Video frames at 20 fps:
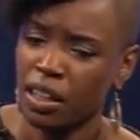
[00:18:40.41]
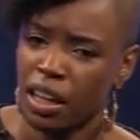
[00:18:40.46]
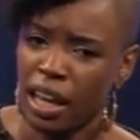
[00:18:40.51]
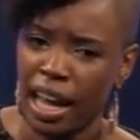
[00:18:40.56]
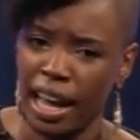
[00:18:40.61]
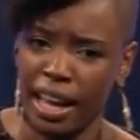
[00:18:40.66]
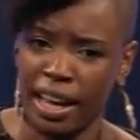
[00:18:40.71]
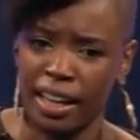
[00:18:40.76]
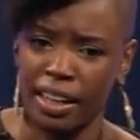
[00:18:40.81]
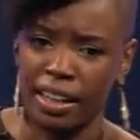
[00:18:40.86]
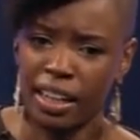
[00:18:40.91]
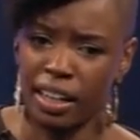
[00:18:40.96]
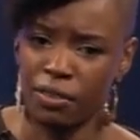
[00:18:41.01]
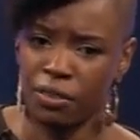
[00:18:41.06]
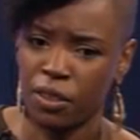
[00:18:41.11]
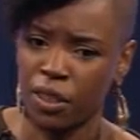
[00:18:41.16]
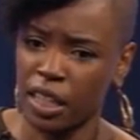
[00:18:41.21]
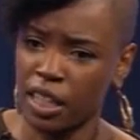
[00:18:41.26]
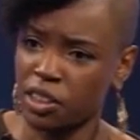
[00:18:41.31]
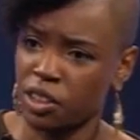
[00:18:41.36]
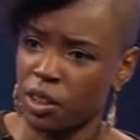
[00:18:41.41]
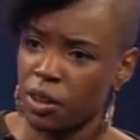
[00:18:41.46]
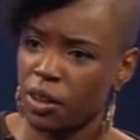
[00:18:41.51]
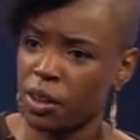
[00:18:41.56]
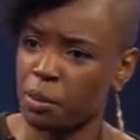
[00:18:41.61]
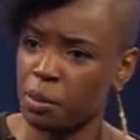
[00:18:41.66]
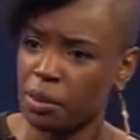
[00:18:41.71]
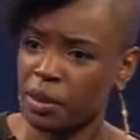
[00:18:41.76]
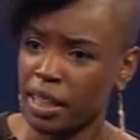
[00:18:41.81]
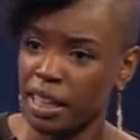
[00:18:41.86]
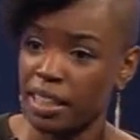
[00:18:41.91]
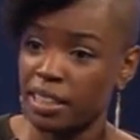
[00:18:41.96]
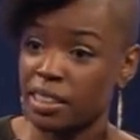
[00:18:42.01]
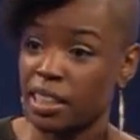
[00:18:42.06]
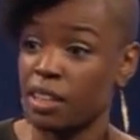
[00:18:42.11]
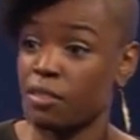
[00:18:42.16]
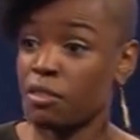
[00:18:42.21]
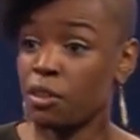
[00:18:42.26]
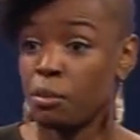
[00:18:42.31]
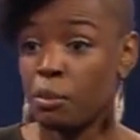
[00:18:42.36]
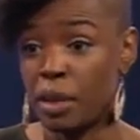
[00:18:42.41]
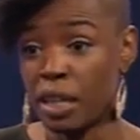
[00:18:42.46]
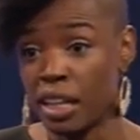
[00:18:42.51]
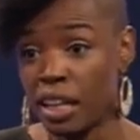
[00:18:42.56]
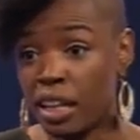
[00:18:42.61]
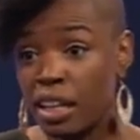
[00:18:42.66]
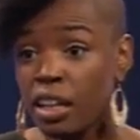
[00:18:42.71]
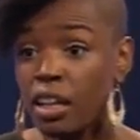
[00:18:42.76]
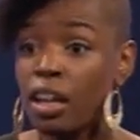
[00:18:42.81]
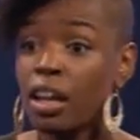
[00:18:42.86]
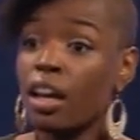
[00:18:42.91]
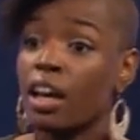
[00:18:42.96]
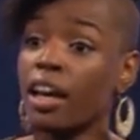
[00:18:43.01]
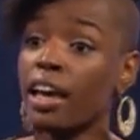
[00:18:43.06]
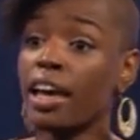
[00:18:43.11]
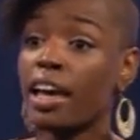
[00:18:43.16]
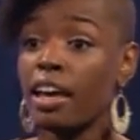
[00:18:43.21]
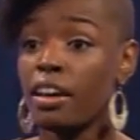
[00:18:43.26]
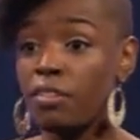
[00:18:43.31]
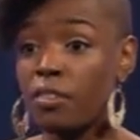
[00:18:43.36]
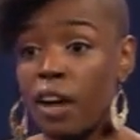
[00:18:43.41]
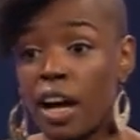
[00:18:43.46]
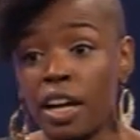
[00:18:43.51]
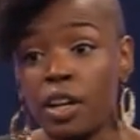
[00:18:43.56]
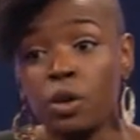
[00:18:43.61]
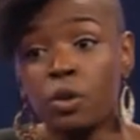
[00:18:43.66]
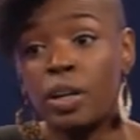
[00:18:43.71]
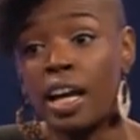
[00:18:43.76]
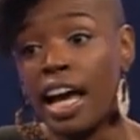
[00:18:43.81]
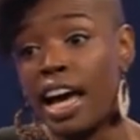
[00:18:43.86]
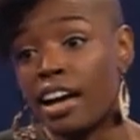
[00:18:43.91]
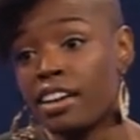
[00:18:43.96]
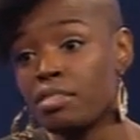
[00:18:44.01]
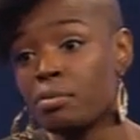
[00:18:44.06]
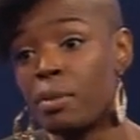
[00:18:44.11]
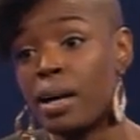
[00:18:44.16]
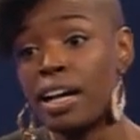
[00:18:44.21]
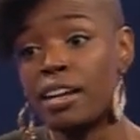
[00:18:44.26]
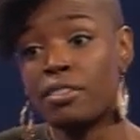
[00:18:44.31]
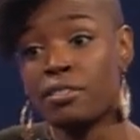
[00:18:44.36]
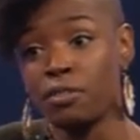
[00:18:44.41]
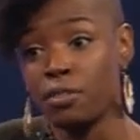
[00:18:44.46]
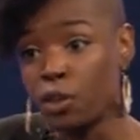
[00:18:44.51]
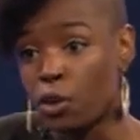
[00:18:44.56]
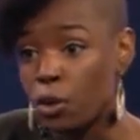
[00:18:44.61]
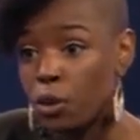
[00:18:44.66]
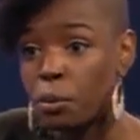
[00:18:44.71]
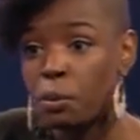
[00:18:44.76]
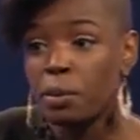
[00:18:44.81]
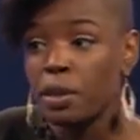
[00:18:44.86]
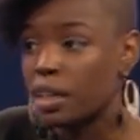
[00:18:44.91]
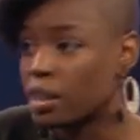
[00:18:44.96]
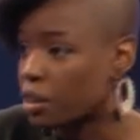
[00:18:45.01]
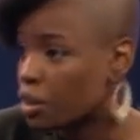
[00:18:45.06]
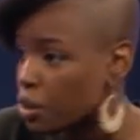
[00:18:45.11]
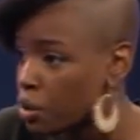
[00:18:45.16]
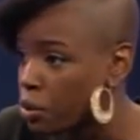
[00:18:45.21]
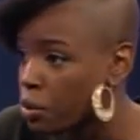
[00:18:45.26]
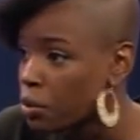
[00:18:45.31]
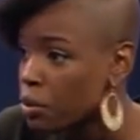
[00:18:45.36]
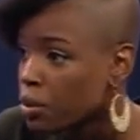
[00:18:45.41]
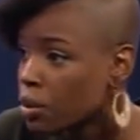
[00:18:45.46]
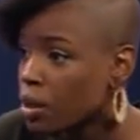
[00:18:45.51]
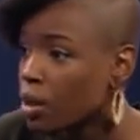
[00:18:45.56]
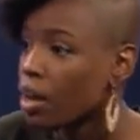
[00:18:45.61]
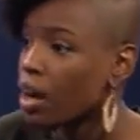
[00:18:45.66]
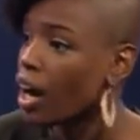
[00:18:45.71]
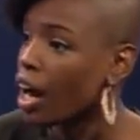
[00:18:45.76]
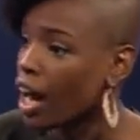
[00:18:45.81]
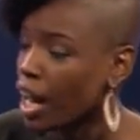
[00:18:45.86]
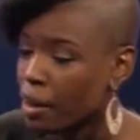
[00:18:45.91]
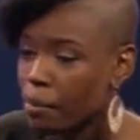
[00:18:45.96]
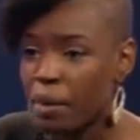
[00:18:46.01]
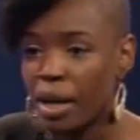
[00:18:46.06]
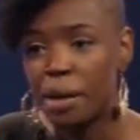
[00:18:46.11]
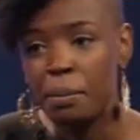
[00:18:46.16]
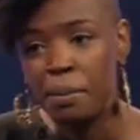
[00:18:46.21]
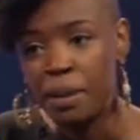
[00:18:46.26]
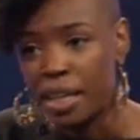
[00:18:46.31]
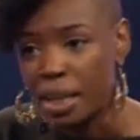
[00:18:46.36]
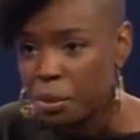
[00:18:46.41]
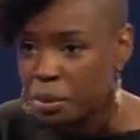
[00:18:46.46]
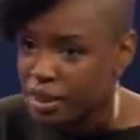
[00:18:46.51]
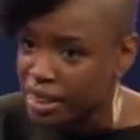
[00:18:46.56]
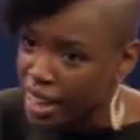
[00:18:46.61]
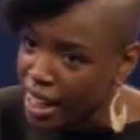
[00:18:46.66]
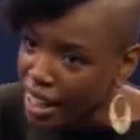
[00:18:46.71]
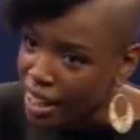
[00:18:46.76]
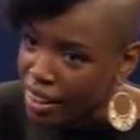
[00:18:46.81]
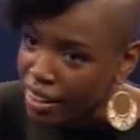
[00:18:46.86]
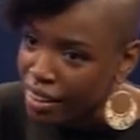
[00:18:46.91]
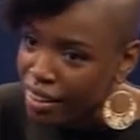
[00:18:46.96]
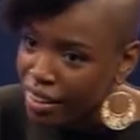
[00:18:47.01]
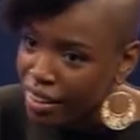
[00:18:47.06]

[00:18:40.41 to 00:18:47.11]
And if things aren't in place, like for me, if I don't have my firm pillow, I might be upset.